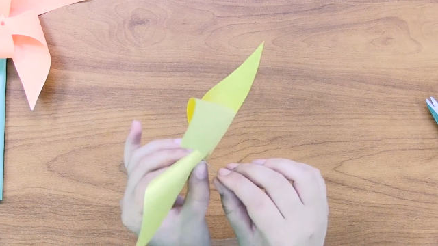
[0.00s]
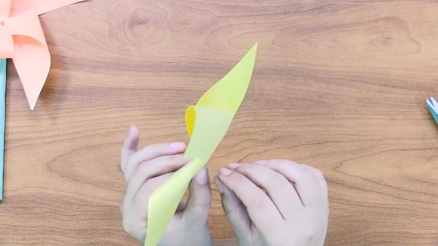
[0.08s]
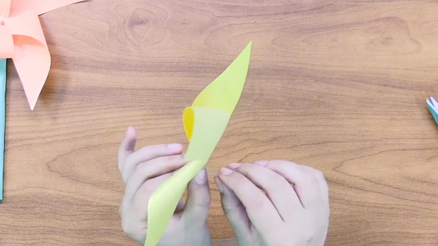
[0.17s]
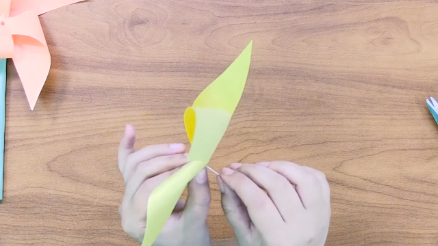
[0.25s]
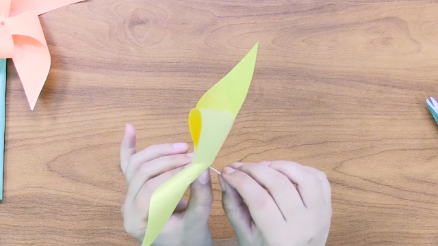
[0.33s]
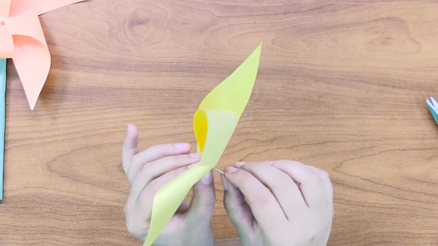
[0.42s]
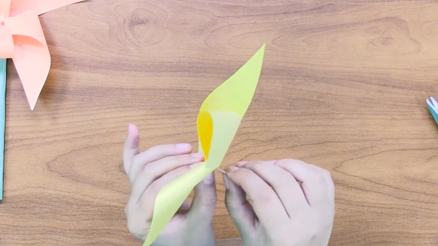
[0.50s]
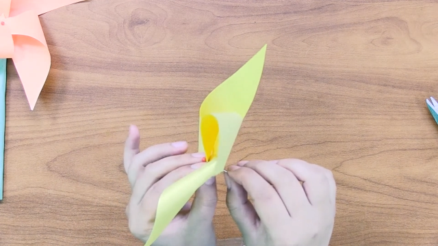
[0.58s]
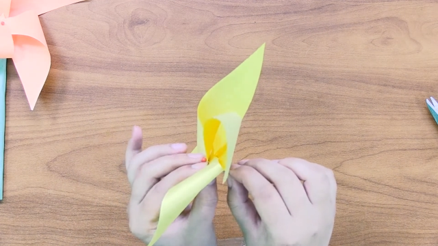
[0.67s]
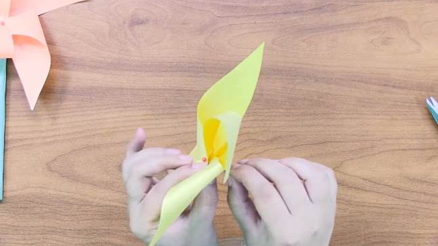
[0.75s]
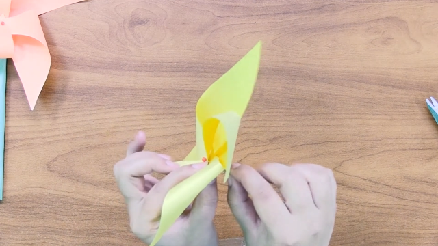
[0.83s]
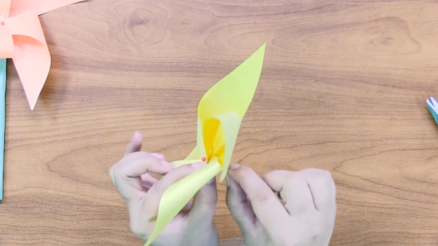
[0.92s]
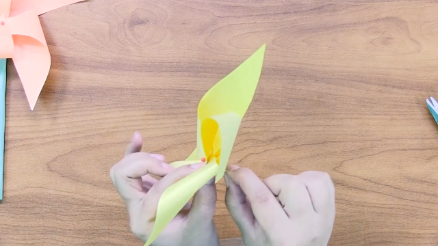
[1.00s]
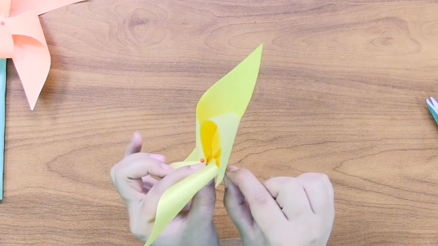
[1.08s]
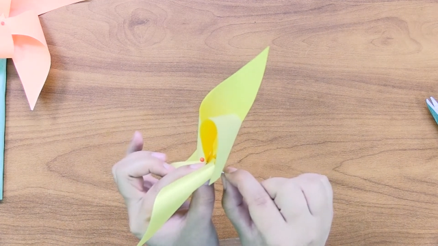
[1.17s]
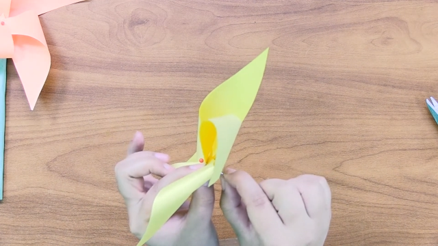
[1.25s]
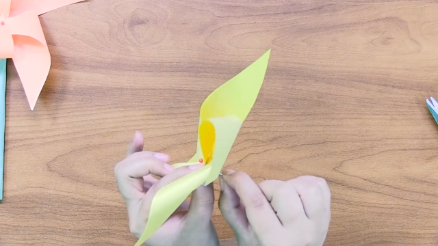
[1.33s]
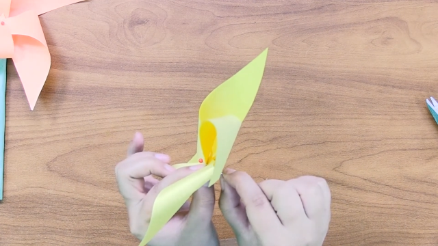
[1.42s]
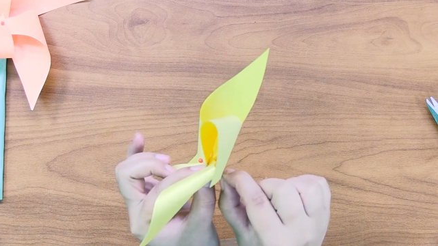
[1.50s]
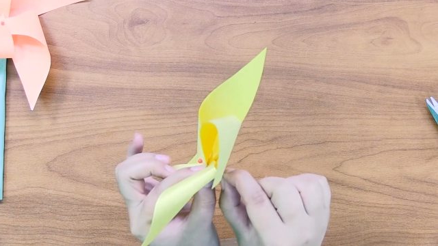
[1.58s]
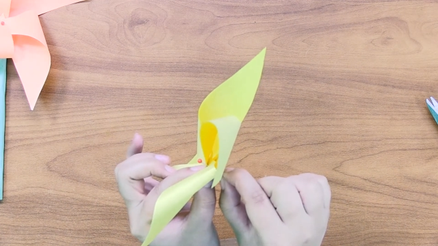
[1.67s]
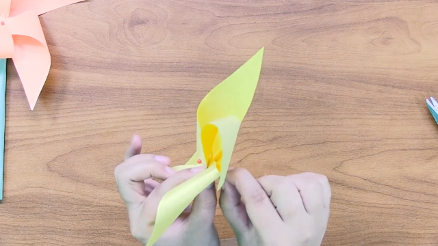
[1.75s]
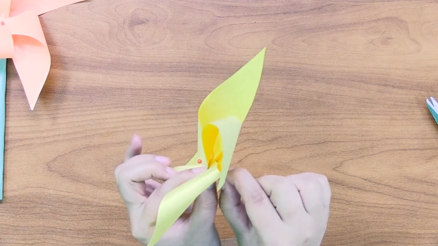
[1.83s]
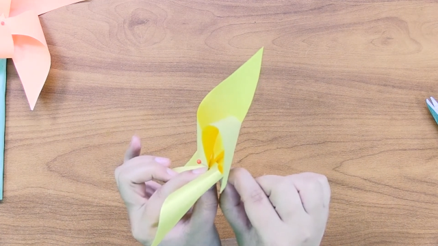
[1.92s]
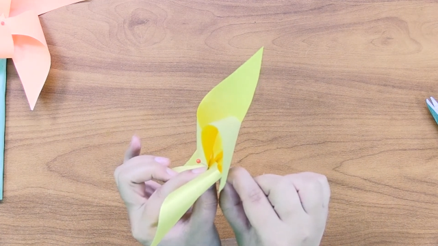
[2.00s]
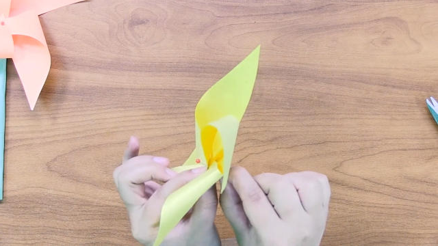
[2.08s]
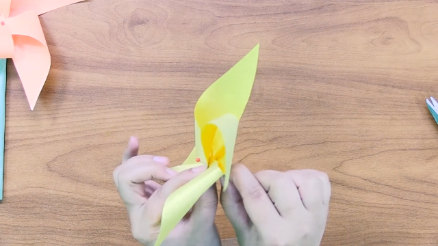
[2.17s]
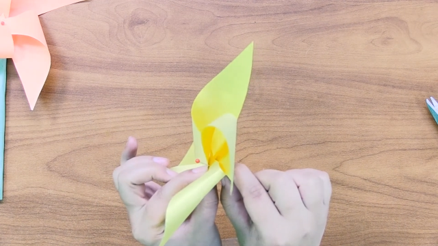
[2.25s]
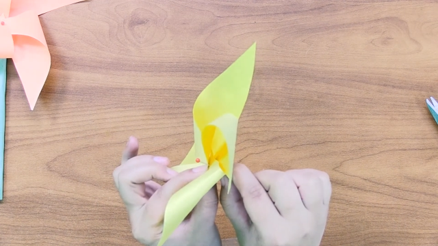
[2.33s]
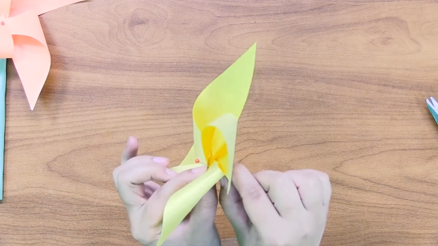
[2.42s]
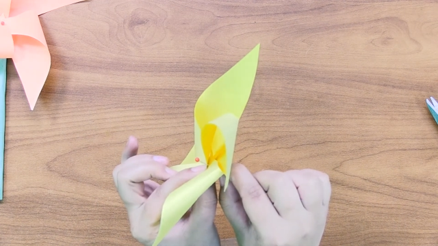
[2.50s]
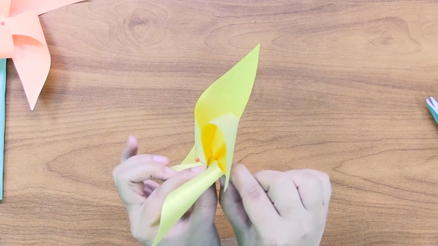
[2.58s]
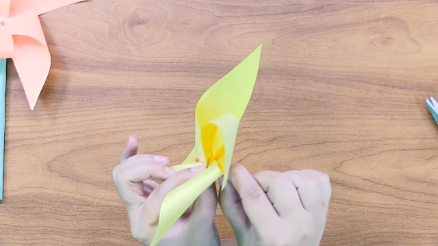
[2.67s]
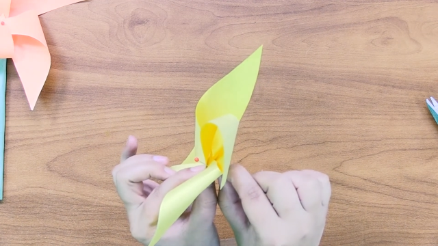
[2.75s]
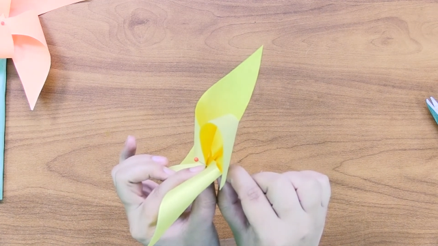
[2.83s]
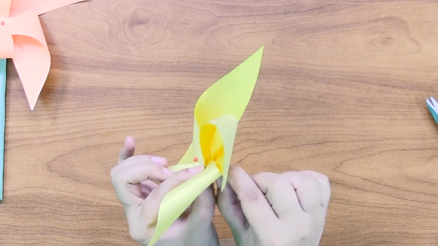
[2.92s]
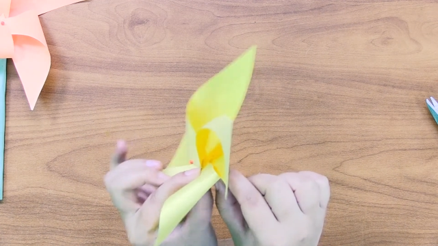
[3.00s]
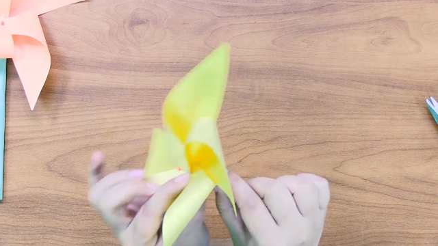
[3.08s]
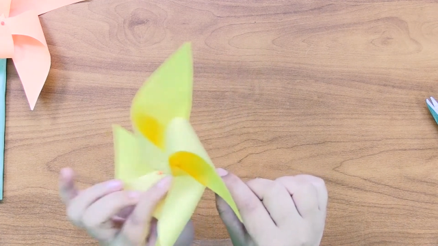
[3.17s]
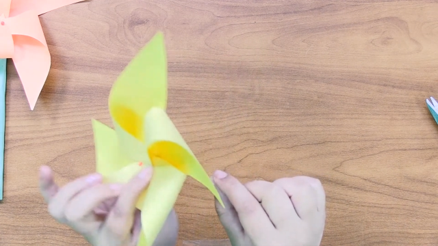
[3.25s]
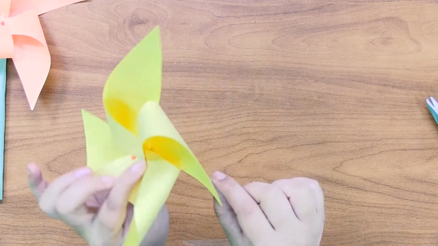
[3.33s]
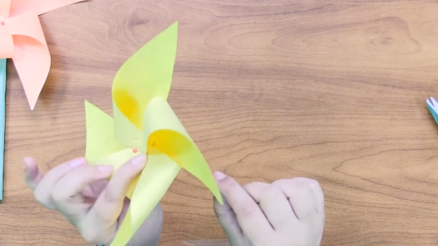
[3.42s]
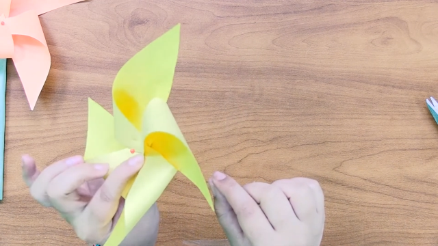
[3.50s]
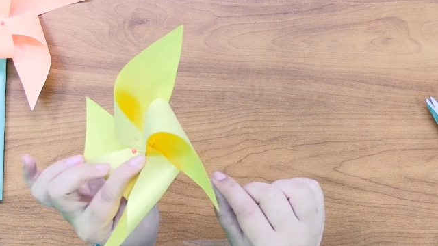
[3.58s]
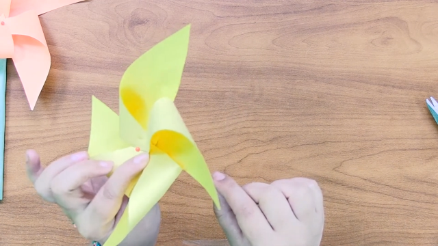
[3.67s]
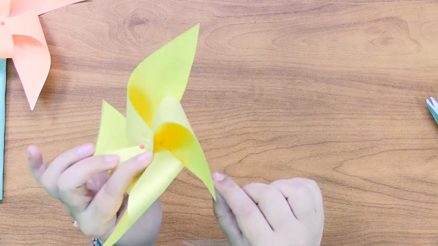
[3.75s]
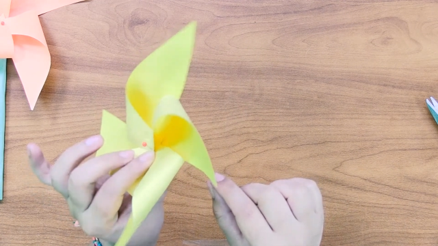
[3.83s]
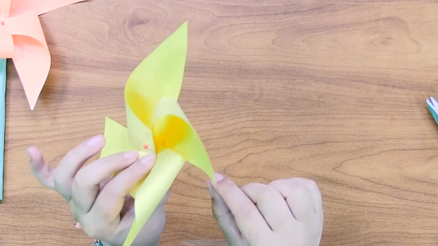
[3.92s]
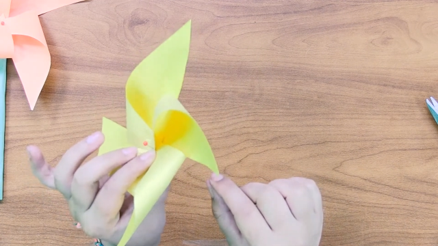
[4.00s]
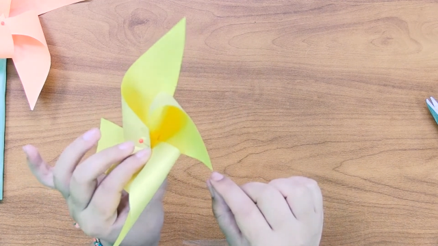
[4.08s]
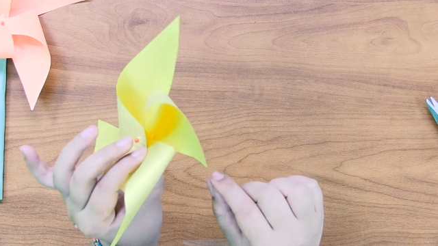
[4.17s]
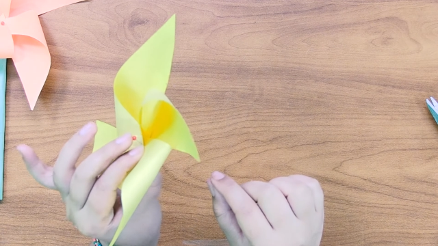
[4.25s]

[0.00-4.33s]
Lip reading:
[unreadable: no face in view]